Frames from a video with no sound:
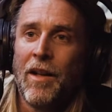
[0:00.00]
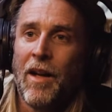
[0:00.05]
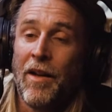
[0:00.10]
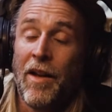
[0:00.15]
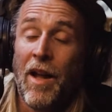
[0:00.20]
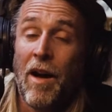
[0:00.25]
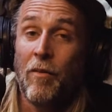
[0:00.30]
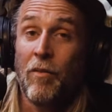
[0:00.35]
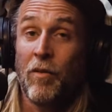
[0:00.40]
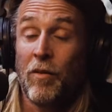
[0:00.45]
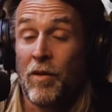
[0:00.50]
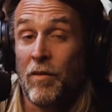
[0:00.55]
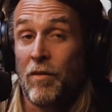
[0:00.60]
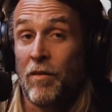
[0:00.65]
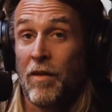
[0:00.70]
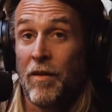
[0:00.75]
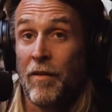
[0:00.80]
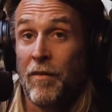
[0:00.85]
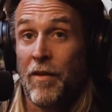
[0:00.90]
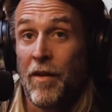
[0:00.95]
And that was
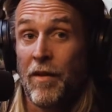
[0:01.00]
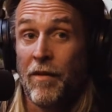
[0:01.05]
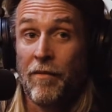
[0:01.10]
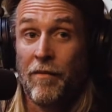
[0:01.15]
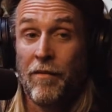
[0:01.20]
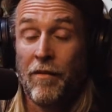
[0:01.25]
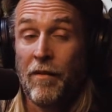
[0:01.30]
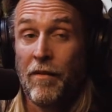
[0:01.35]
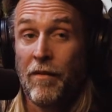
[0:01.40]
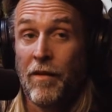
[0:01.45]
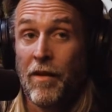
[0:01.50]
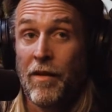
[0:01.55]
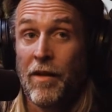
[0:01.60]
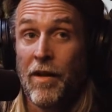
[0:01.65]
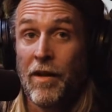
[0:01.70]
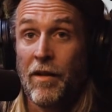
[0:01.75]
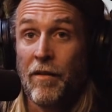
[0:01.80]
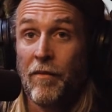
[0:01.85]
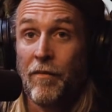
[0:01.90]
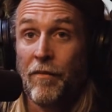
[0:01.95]
the
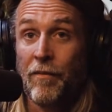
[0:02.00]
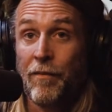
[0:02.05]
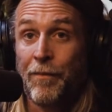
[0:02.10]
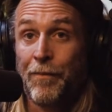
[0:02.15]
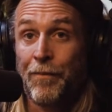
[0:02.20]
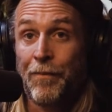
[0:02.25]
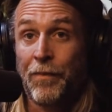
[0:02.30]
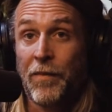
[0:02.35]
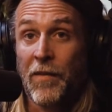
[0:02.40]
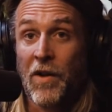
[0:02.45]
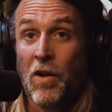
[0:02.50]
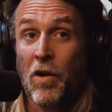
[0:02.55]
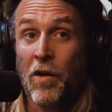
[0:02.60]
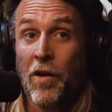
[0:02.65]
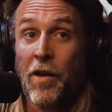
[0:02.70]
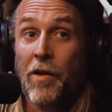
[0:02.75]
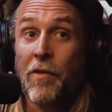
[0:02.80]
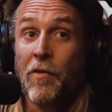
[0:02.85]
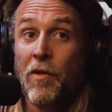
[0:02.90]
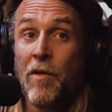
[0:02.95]
thing that
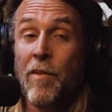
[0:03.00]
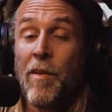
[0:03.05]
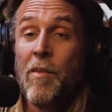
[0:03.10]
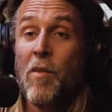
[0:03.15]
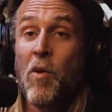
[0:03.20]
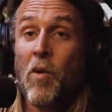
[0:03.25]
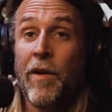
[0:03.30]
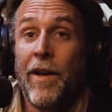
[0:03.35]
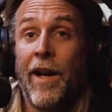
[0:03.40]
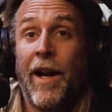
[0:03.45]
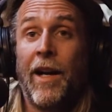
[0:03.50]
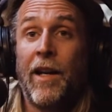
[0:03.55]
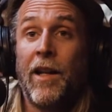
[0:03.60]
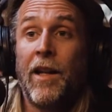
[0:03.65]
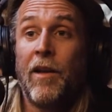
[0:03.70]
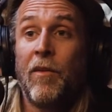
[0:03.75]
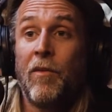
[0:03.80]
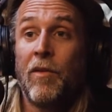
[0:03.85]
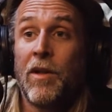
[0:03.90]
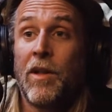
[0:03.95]
kind of threw me more than
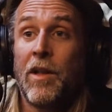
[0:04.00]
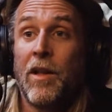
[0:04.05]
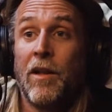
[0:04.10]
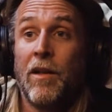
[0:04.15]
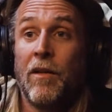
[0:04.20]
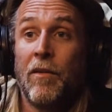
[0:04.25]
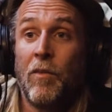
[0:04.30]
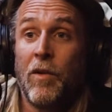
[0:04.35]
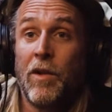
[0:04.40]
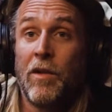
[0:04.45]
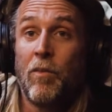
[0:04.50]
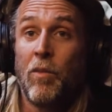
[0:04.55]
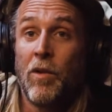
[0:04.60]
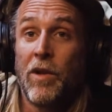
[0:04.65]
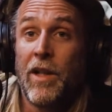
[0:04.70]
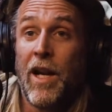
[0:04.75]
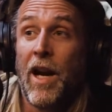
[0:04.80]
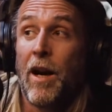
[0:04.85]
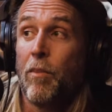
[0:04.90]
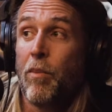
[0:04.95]
anything,
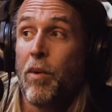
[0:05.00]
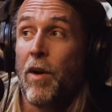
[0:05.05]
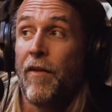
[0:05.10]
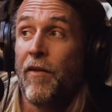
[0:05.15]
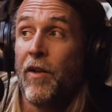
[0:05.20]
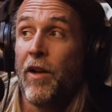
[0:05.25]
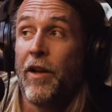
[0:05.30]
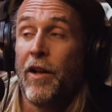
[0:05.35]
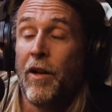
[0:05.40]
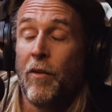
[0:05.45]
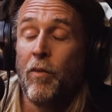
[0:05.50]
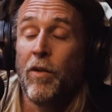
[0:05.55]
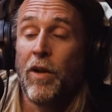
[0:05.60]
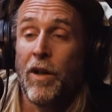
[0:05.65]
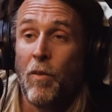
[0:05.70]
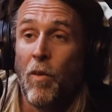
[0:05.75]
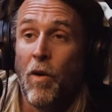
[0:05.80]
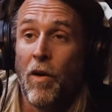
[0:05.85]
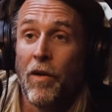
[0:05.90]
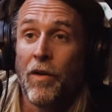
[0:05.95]
was how prevalent it
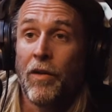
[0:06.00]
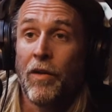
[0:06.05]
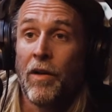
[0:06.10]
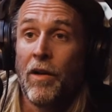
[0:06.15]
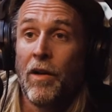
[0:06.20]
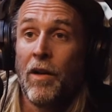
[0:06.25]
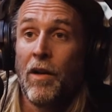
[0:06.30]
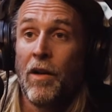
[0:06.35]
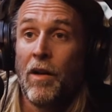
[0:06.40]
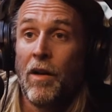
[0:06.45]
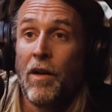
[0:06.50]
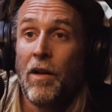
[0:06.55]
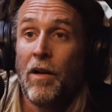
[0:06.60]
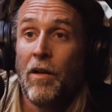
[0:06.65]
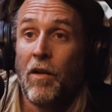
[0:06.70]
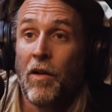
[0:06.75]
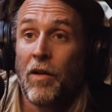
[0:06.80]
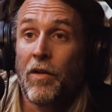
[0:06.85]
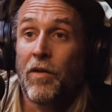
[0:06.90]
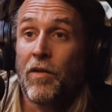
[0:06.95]
really was.
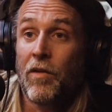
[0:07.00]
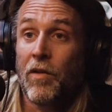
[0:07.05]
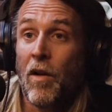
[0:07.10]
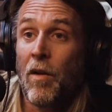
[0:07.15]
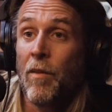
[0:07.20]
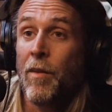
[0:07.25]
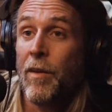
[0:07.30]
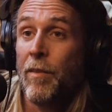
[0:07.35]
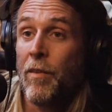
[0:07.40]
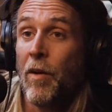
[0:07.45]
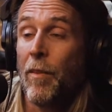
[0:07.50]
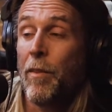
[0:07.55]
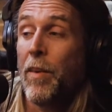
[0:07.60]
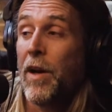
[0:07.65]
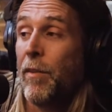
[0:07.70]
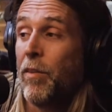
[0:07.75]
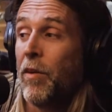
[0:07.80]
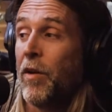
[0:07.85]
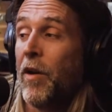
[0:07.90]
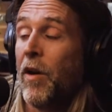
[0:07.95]
Like, so many
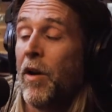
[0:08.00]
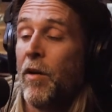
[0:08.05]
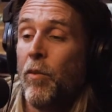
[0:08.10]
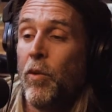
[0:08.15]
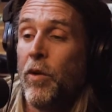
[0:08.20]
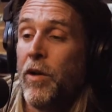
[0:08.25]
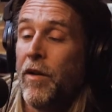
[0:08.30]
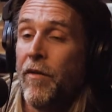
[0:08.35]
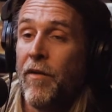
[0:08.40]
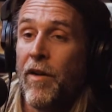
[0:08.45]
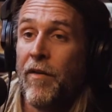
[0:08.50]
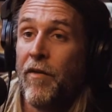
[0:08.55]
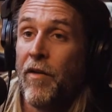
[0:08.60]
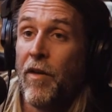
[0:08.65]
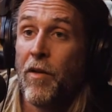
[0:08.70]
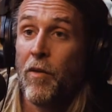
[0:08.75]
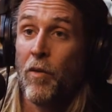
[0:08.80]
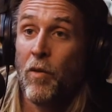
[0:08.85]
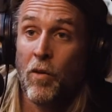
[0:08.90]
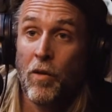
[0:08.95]
people that I wouldn't have
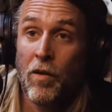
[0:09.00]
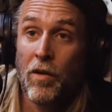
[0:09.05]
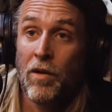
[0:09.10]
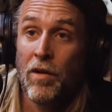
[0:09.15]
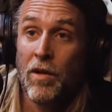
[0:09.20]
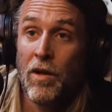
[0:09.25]
even thought